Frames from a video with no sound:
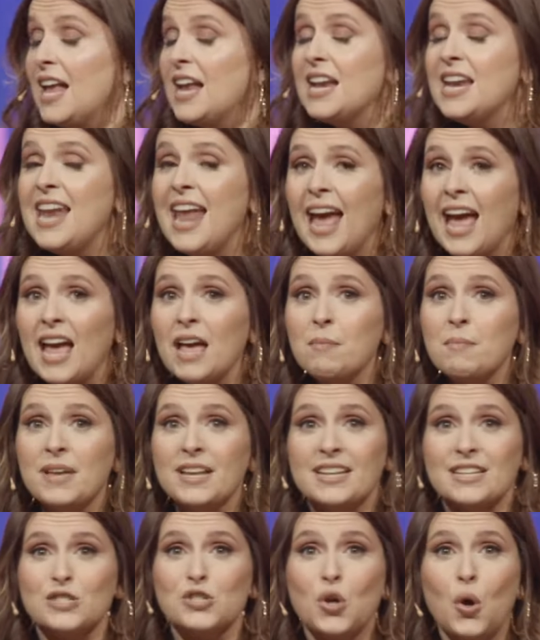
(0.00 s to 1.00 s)

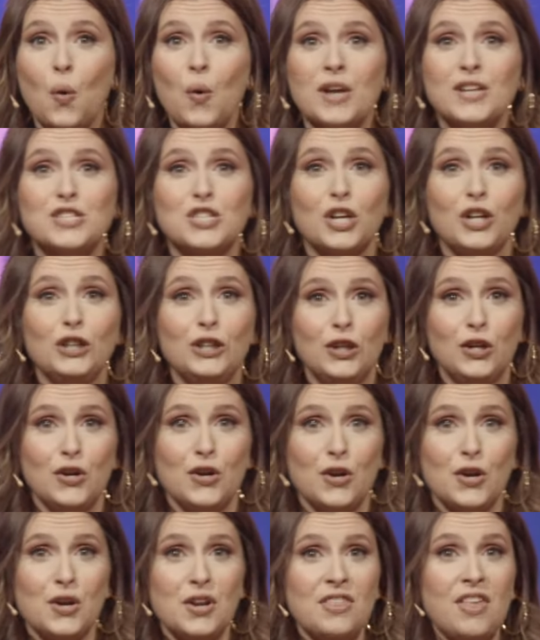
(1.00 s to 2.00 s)
Naaman is going to
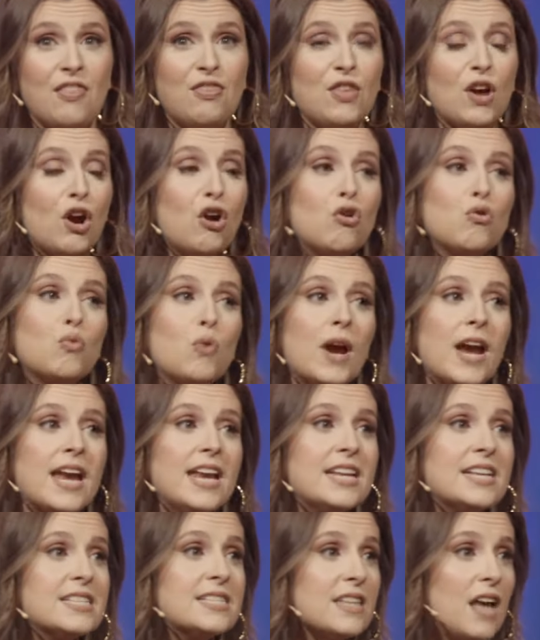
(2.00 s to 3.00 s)
learn that the
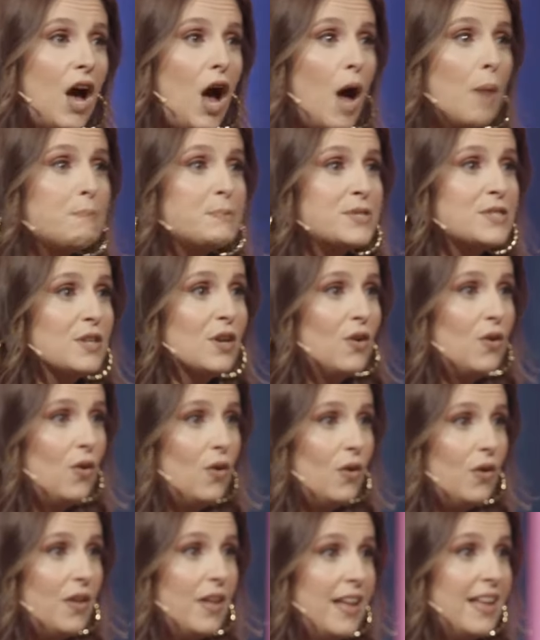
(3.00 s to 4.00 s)
greatest
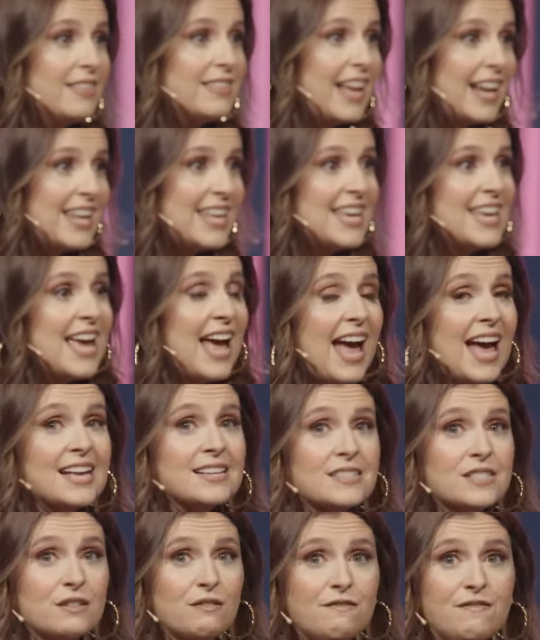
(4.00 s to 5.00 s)
obstacle that he
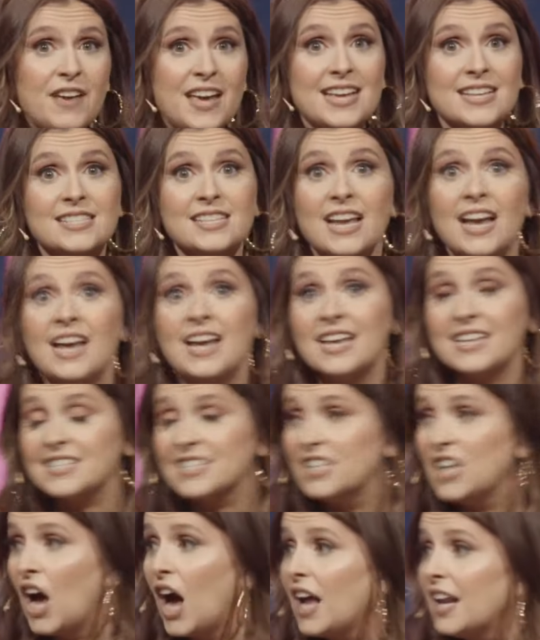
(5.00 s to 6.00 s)
has to face is
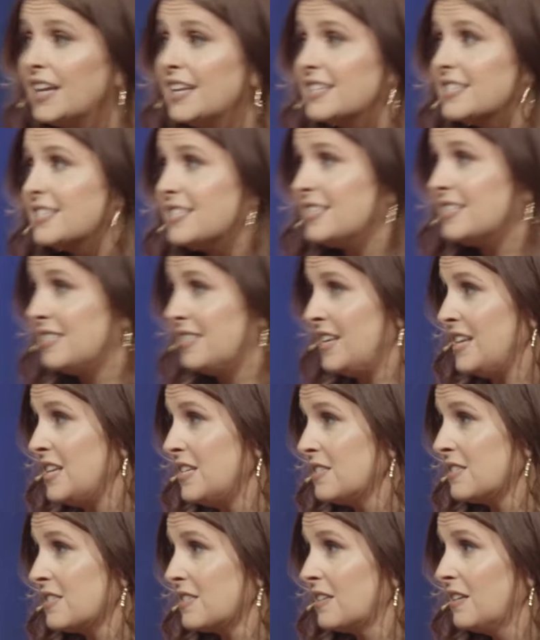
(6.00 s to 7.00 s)
not his
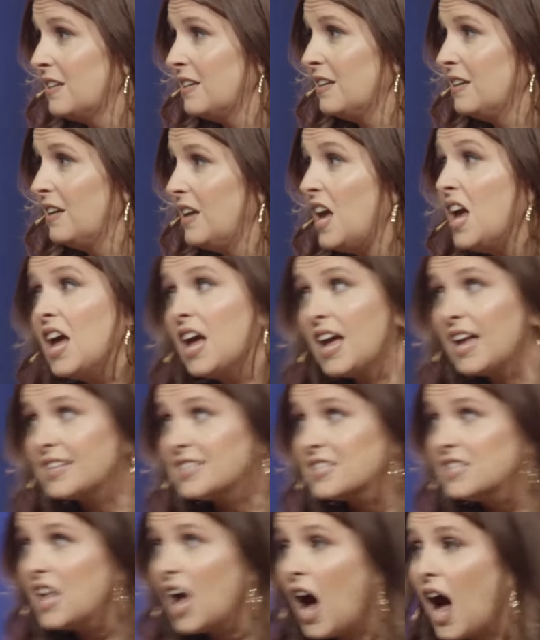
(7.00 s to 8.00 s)
disease,
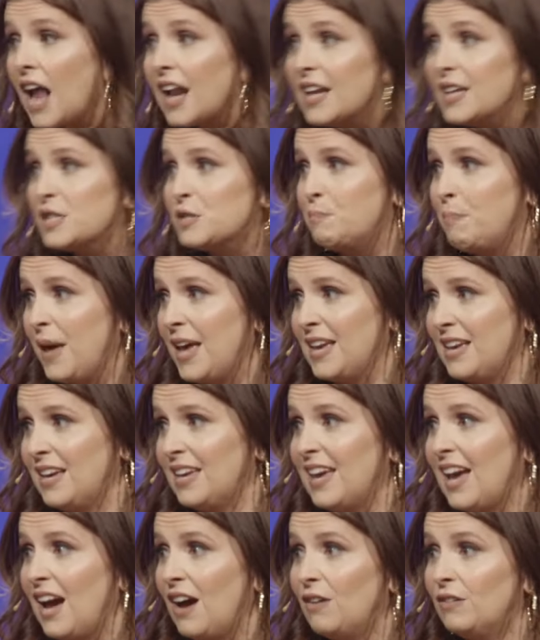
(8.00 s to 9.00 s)
it's not his bank
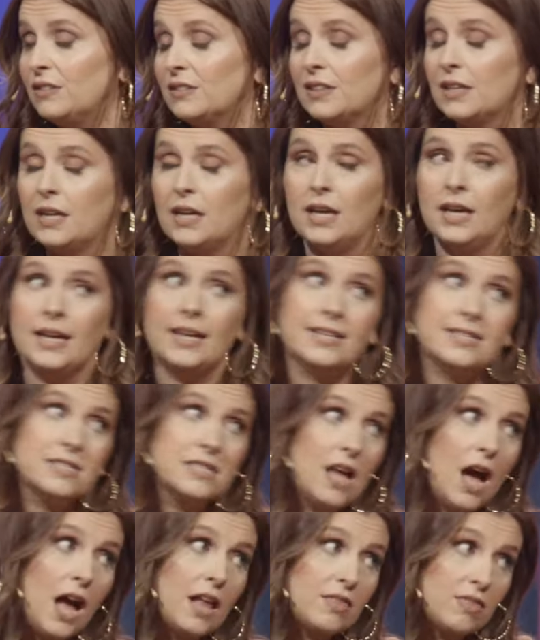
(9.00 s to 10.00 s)
account, it's
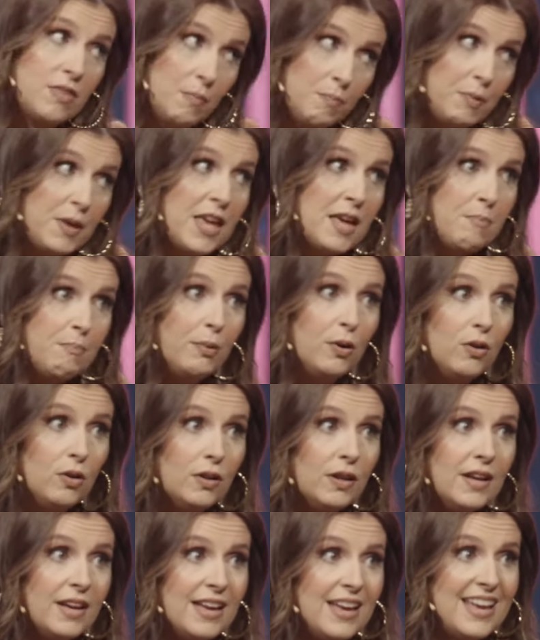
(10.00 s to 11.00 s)
not the
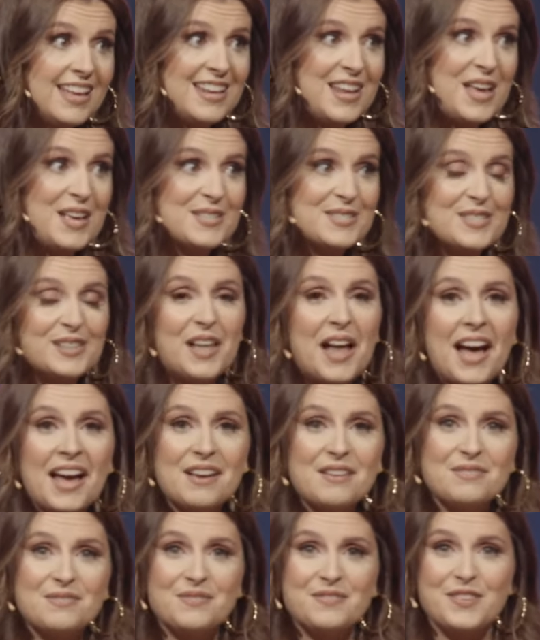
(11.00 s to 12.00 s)
people in his
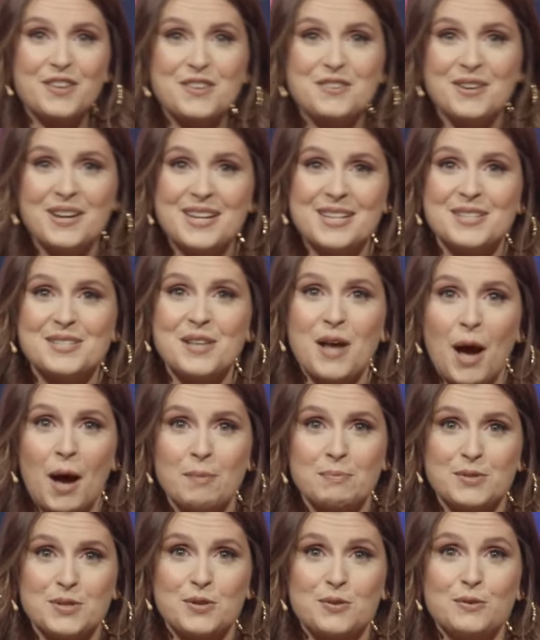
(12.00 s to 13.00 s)
life. The greatest
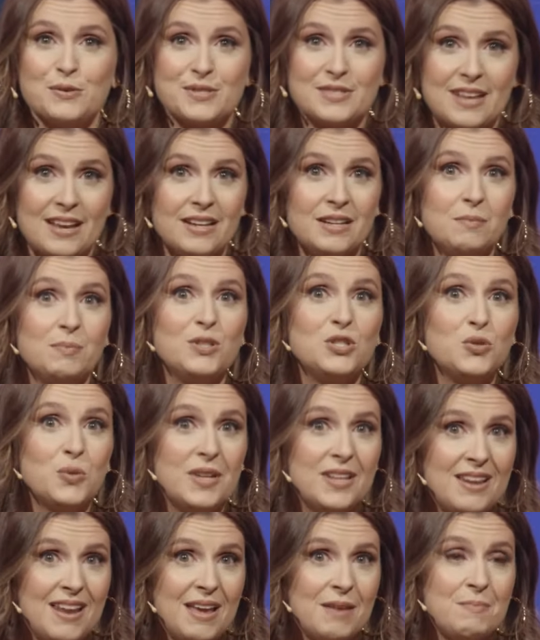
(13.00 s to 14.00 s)
obstacle standing
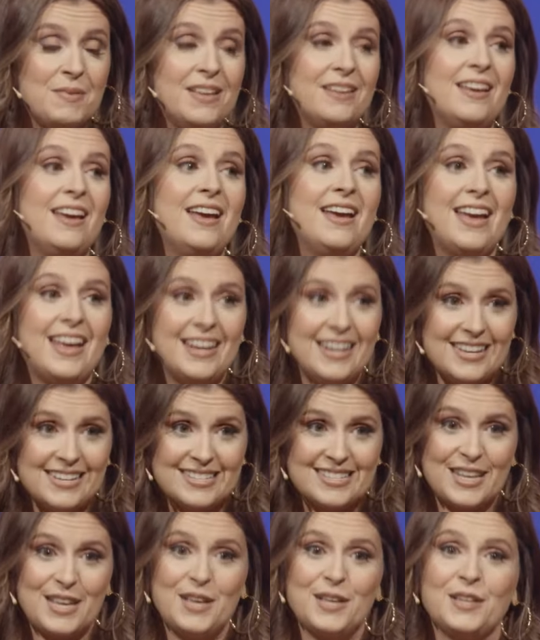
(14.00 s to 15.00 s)
between Naaman and
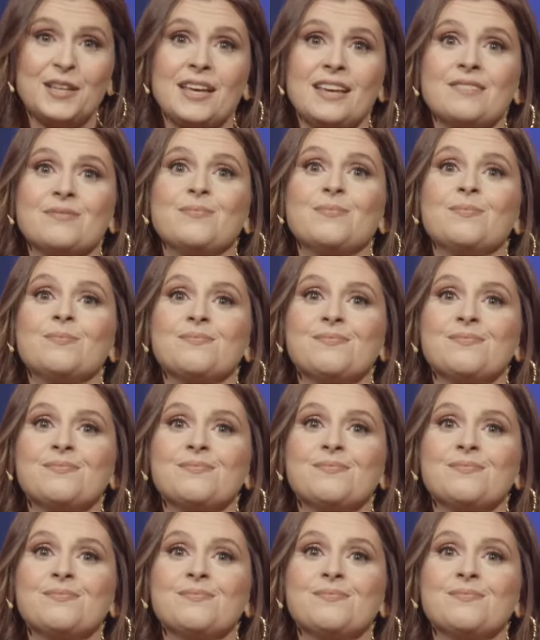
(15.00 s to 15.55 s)
his healing